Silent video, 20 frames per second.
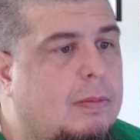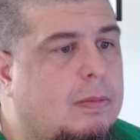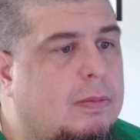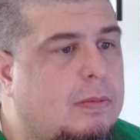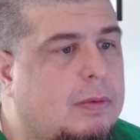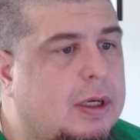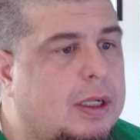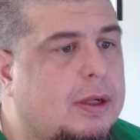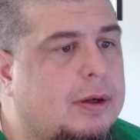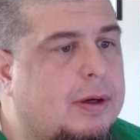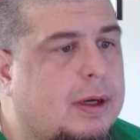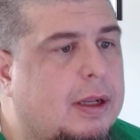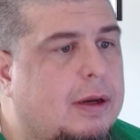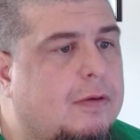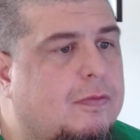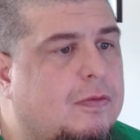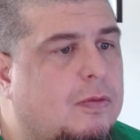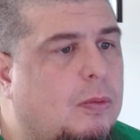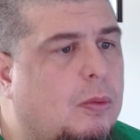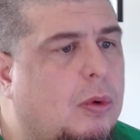
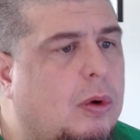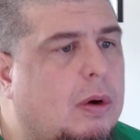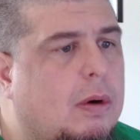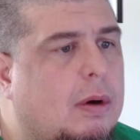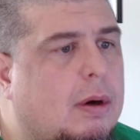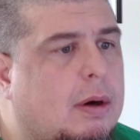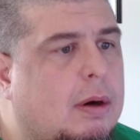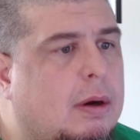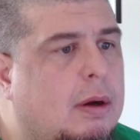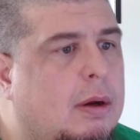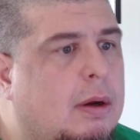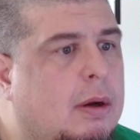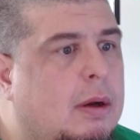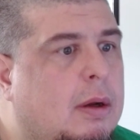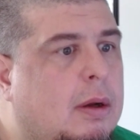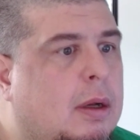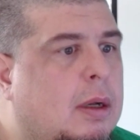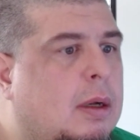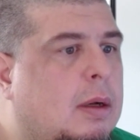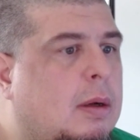relocated for work,
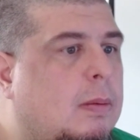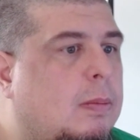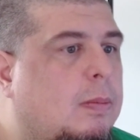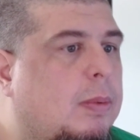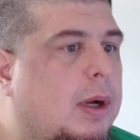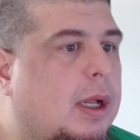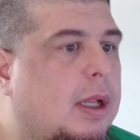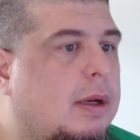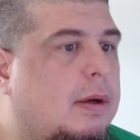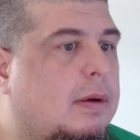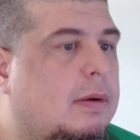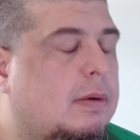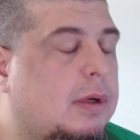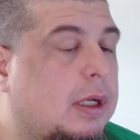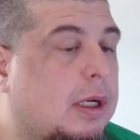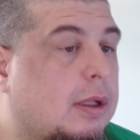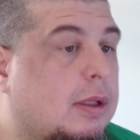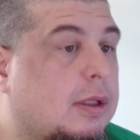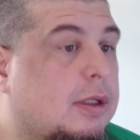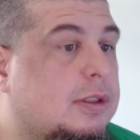but
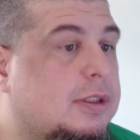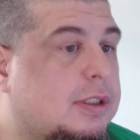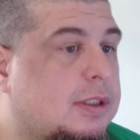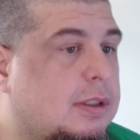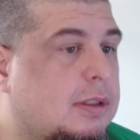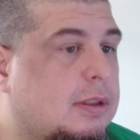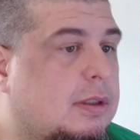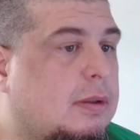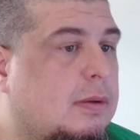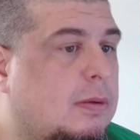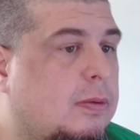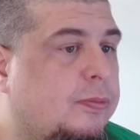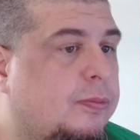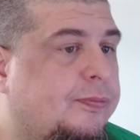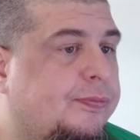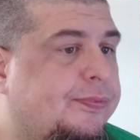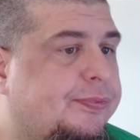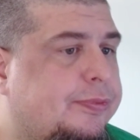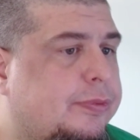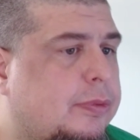there's still
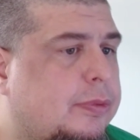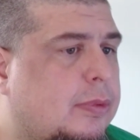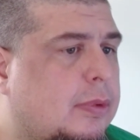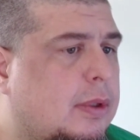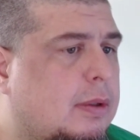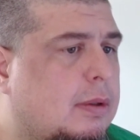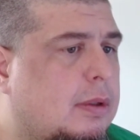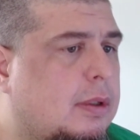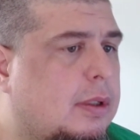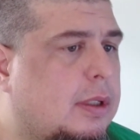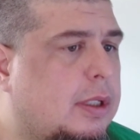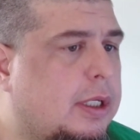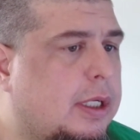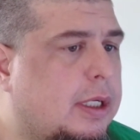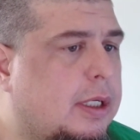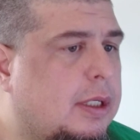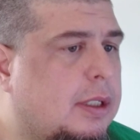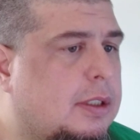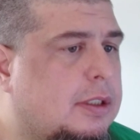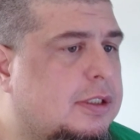the
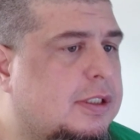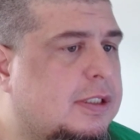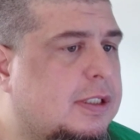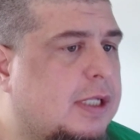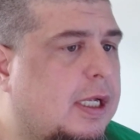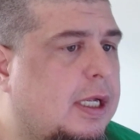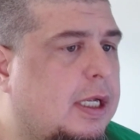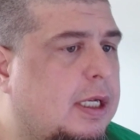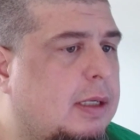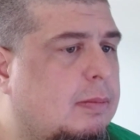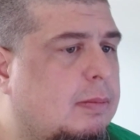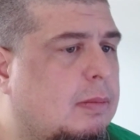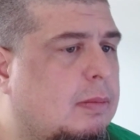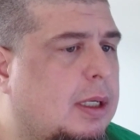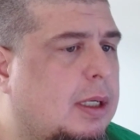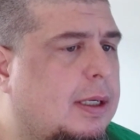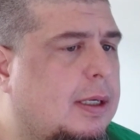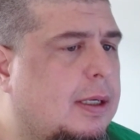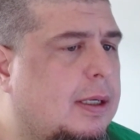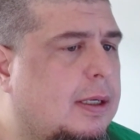same
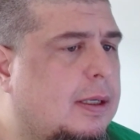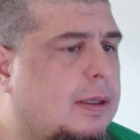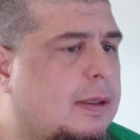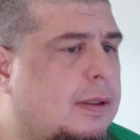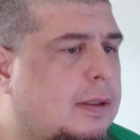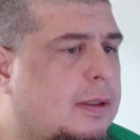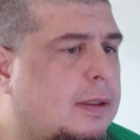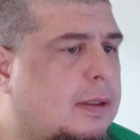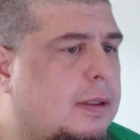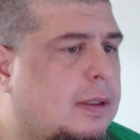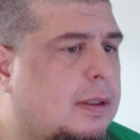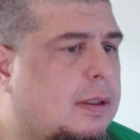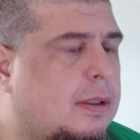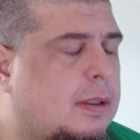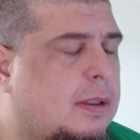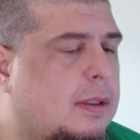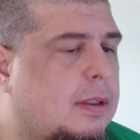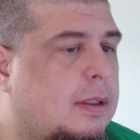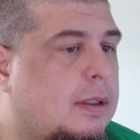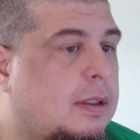
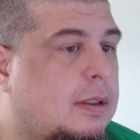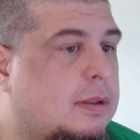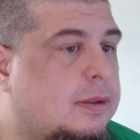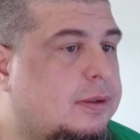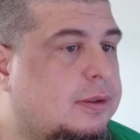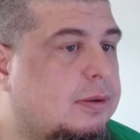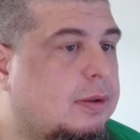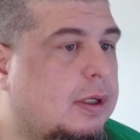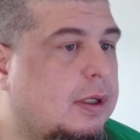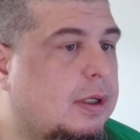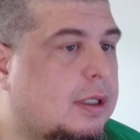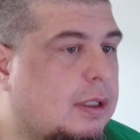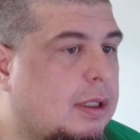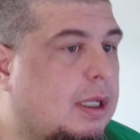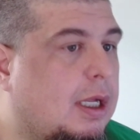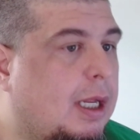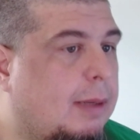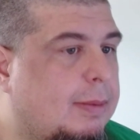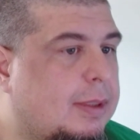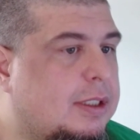sort of
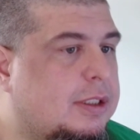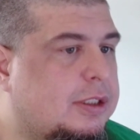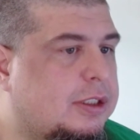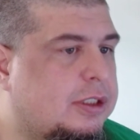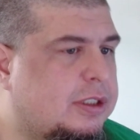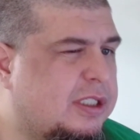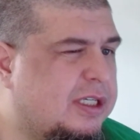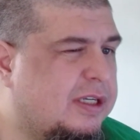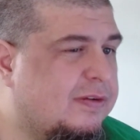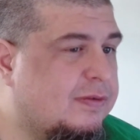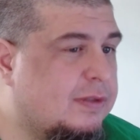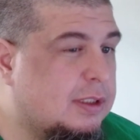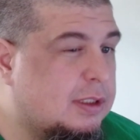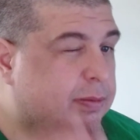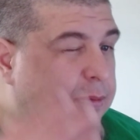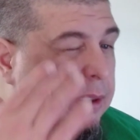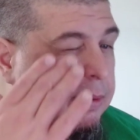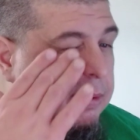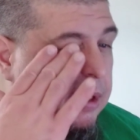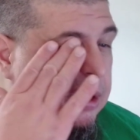climate shift. It's
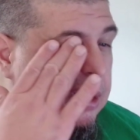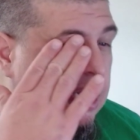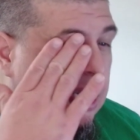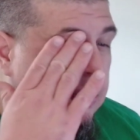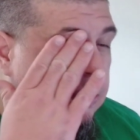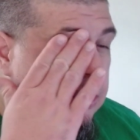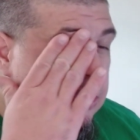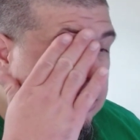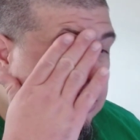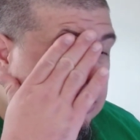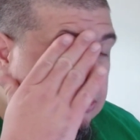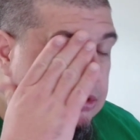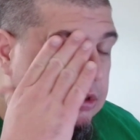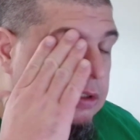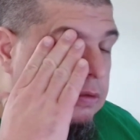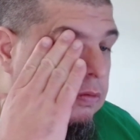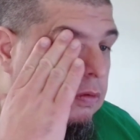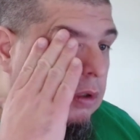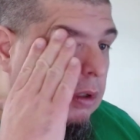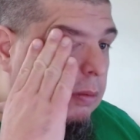maybe a couple
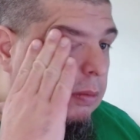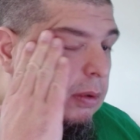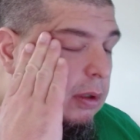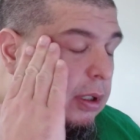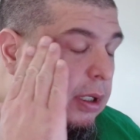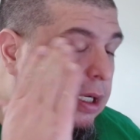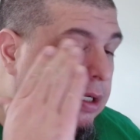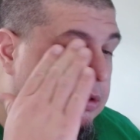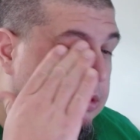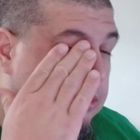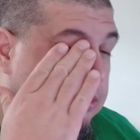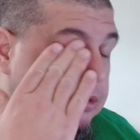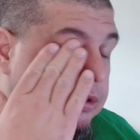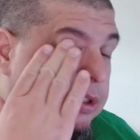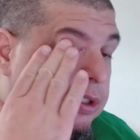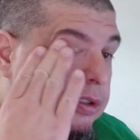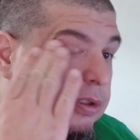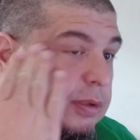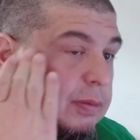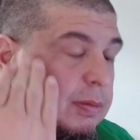degrees warmer. Yeah,
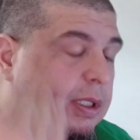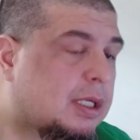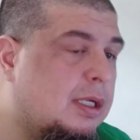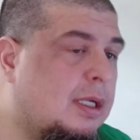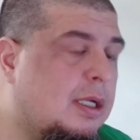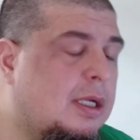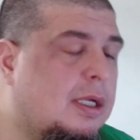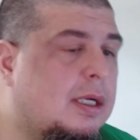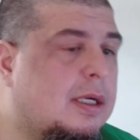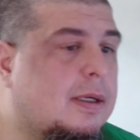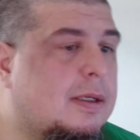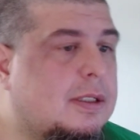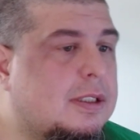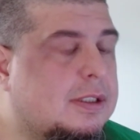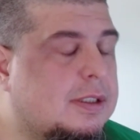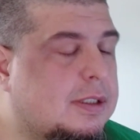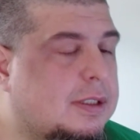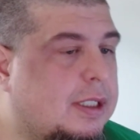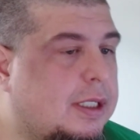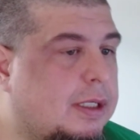excuse me. And
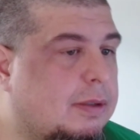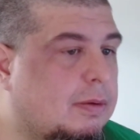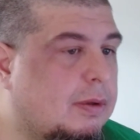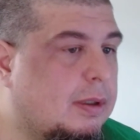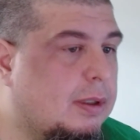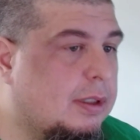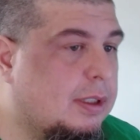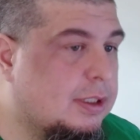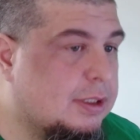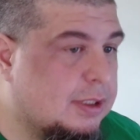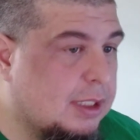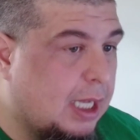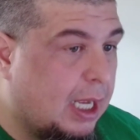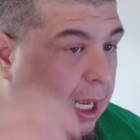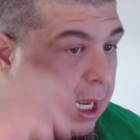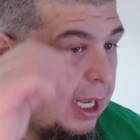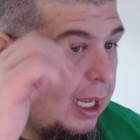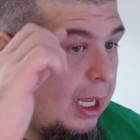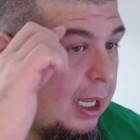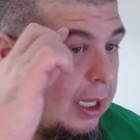this thing where this
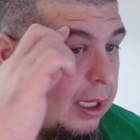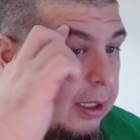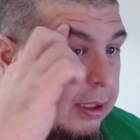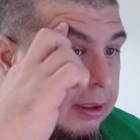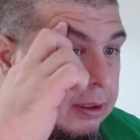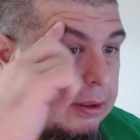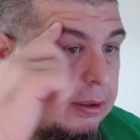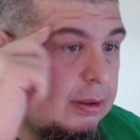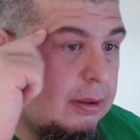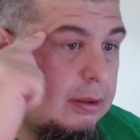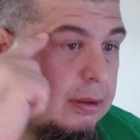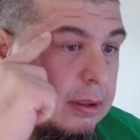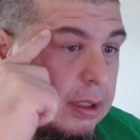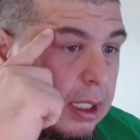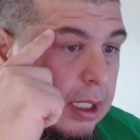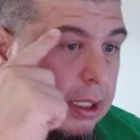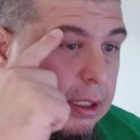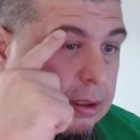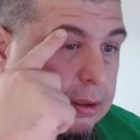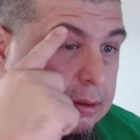eye
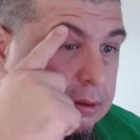kind of